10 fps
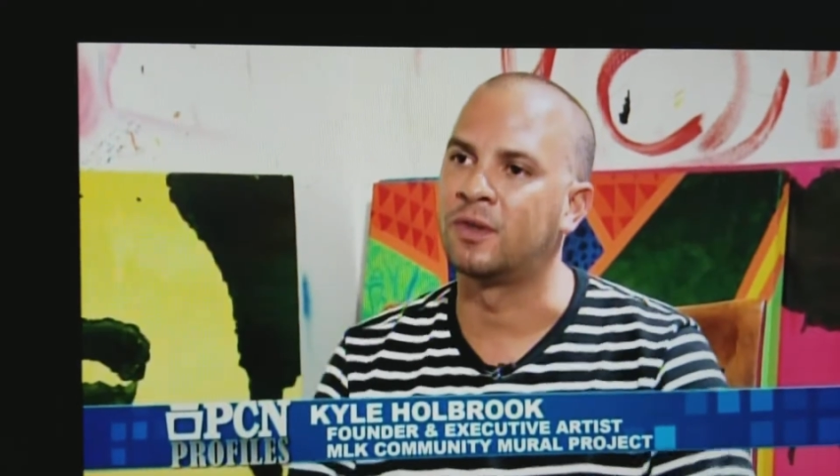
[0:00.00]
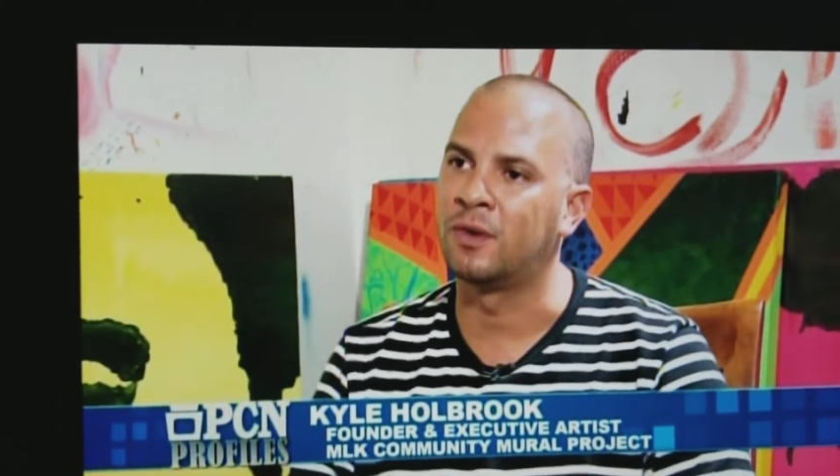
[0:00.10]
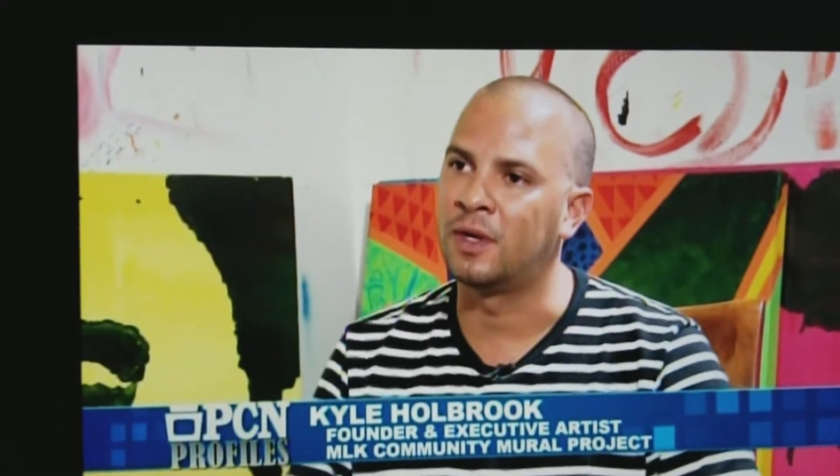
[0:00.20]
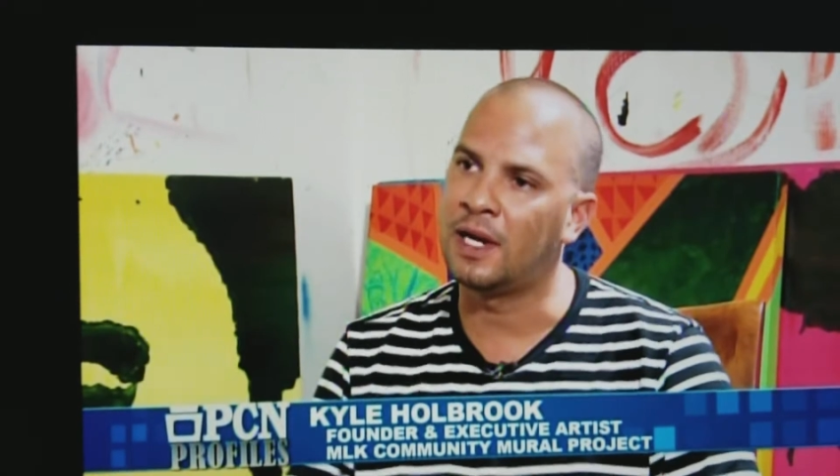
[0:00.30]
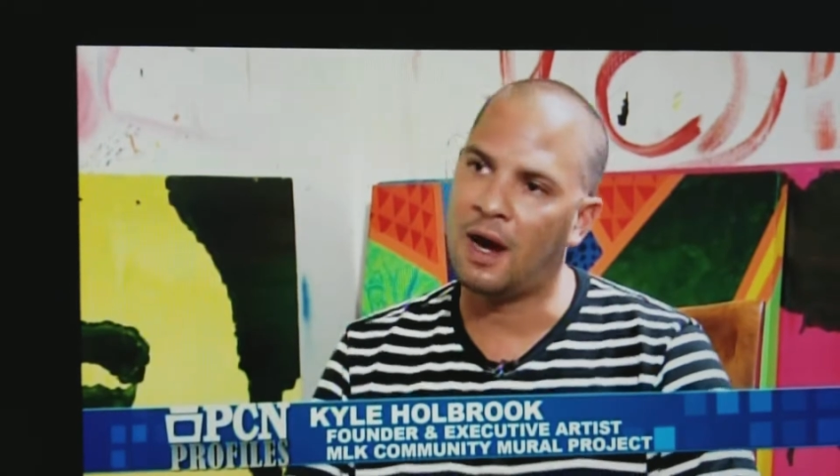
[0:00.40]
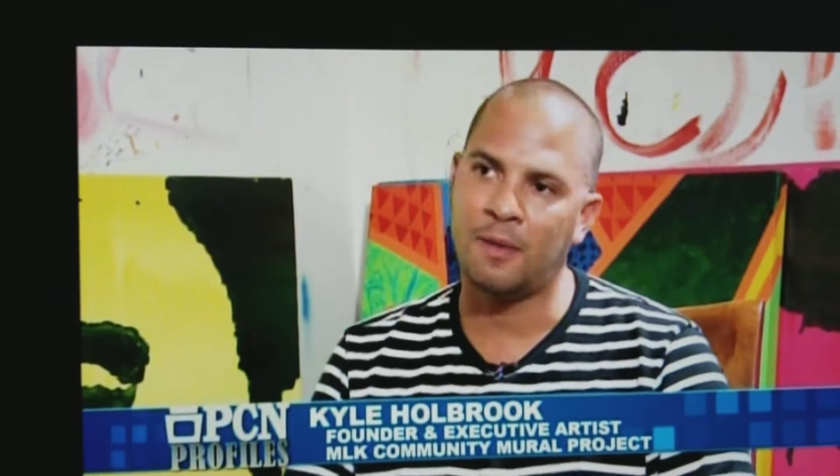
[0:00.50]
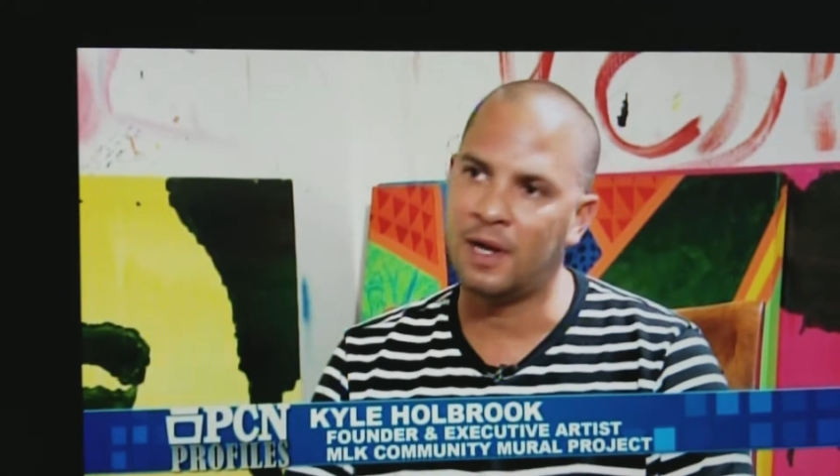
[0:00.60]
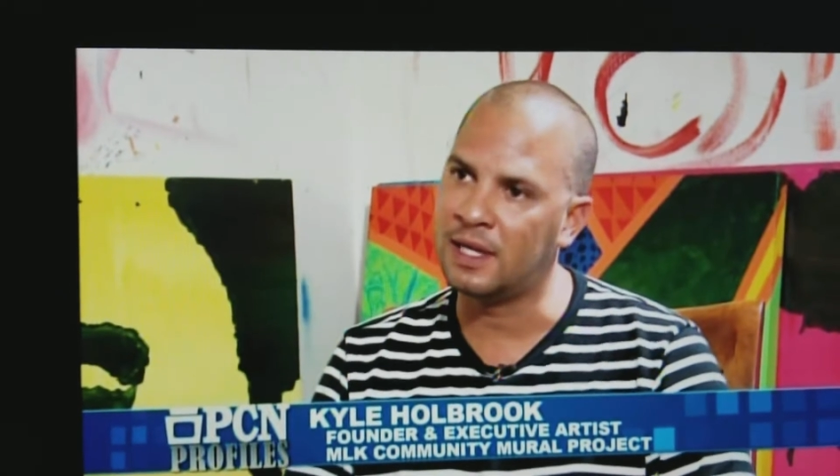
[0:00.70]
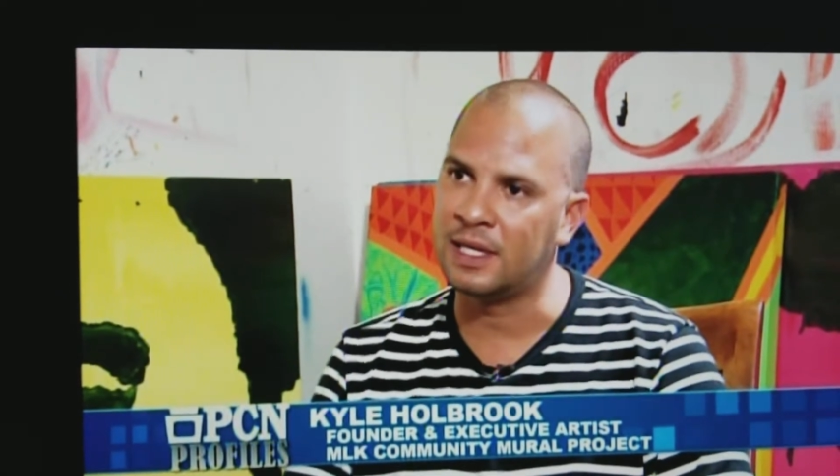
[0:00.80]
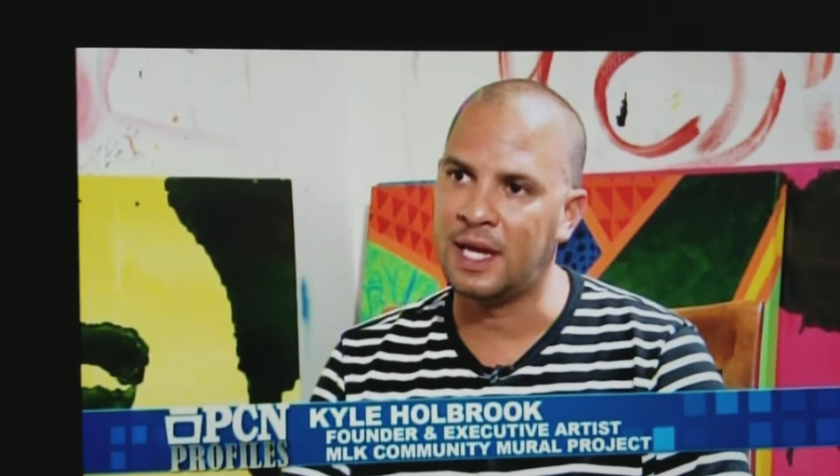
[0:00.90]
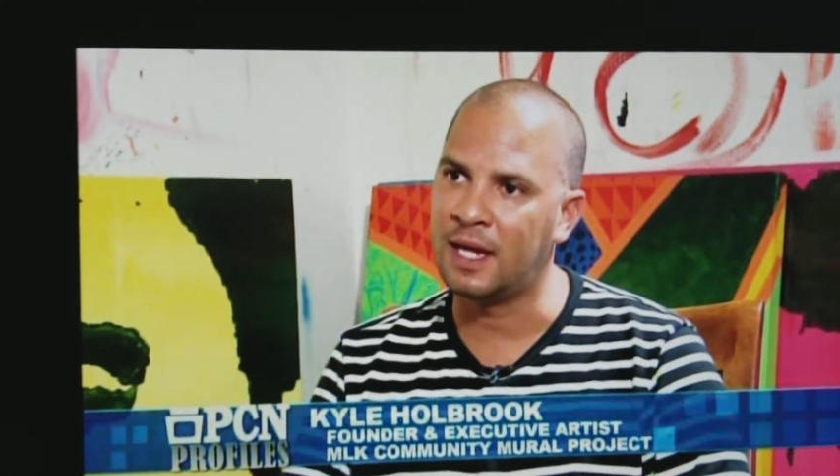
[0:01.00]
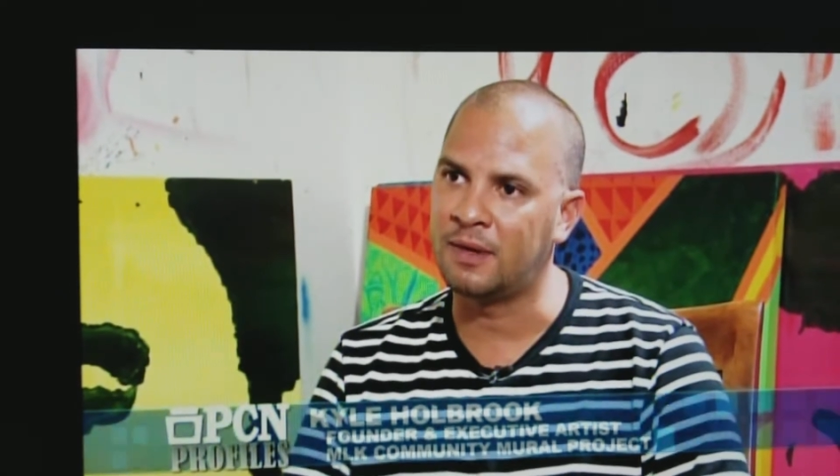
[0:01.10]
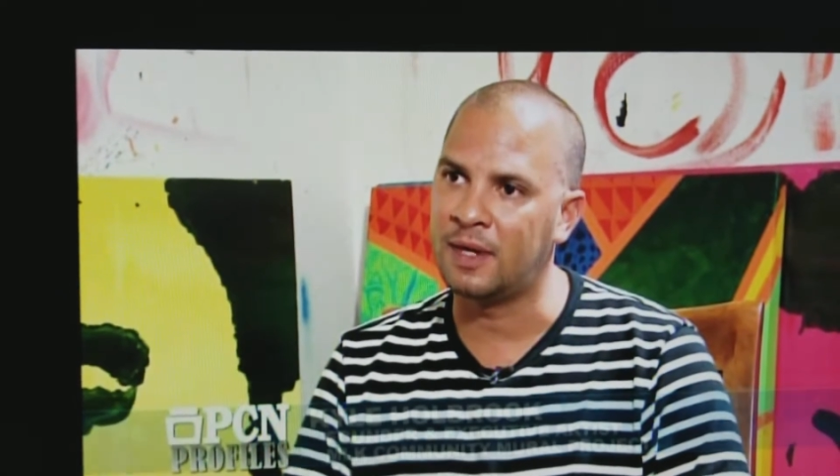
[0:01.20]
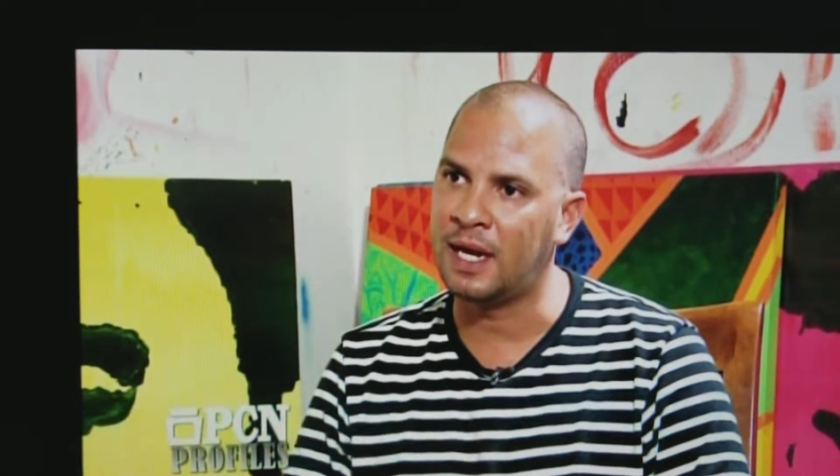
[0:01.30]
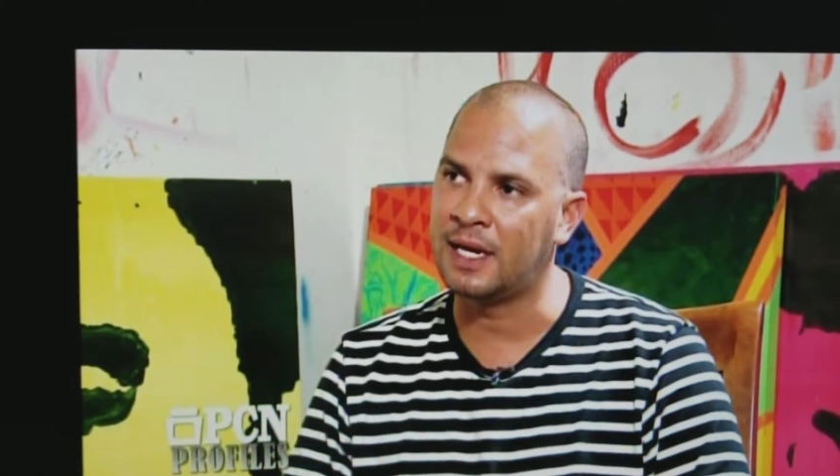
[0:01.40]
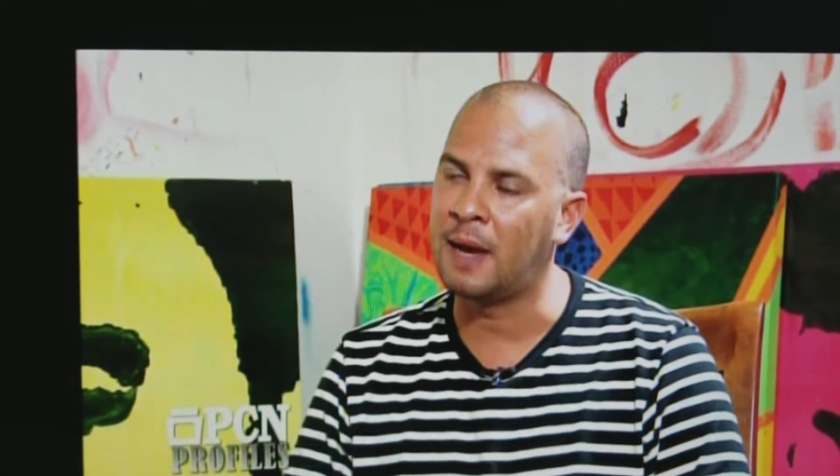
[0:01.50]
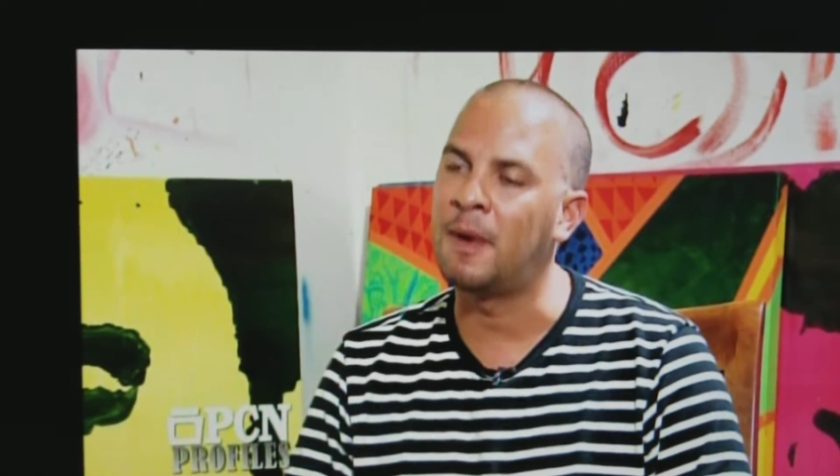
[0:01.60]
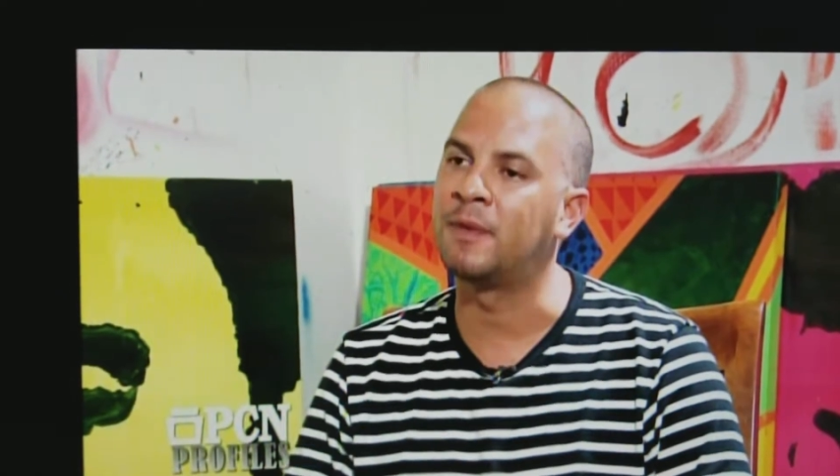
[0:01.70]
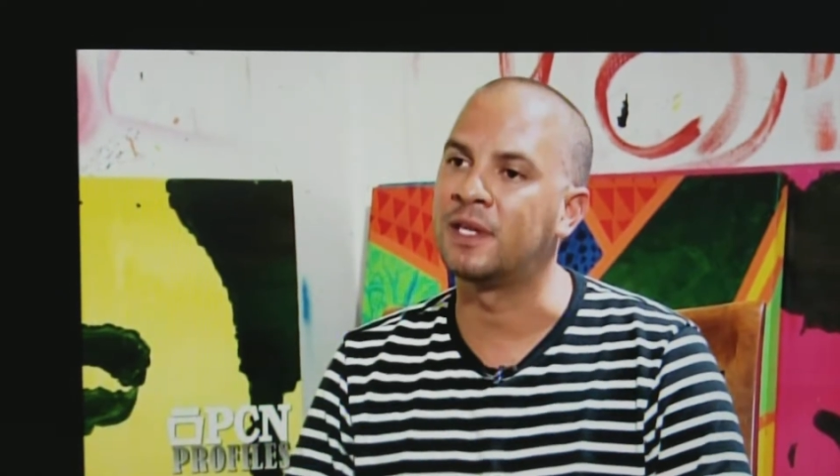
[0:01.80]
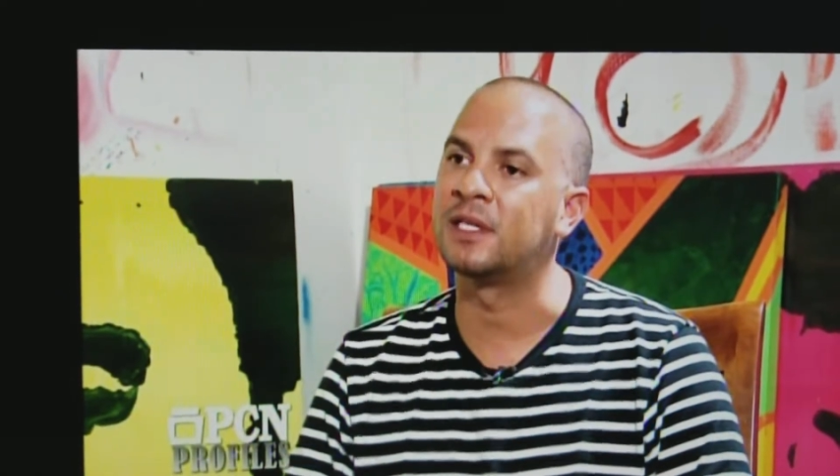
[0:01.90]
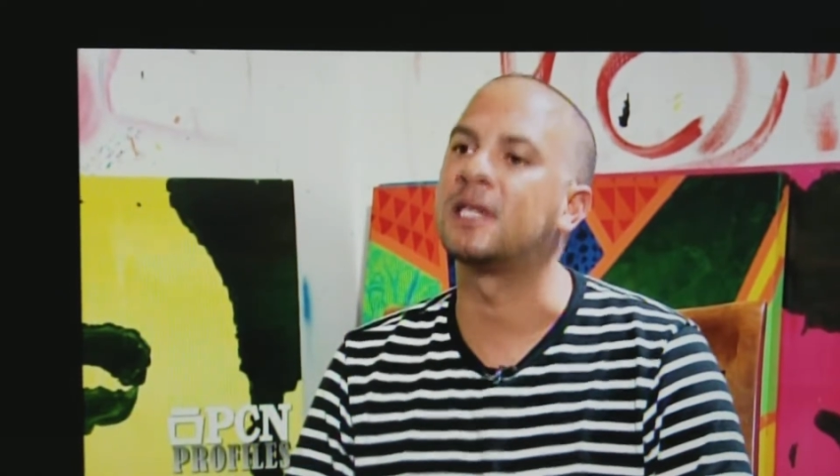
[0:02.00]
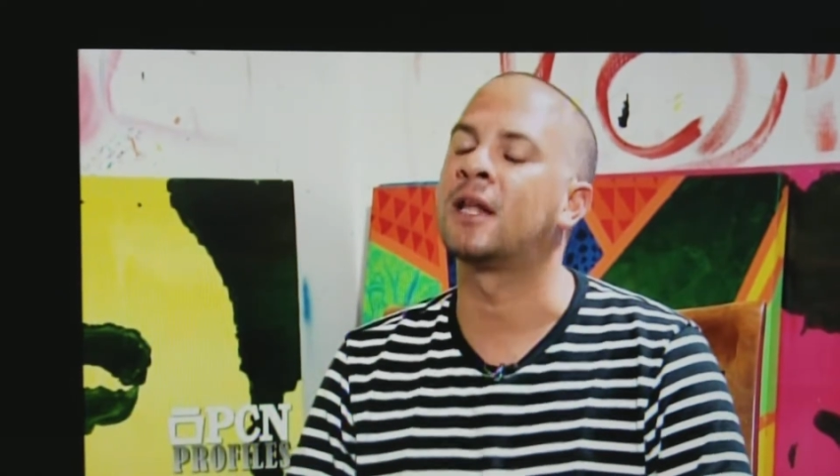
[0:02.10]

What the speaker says: and they all relate together, and they come up with it together.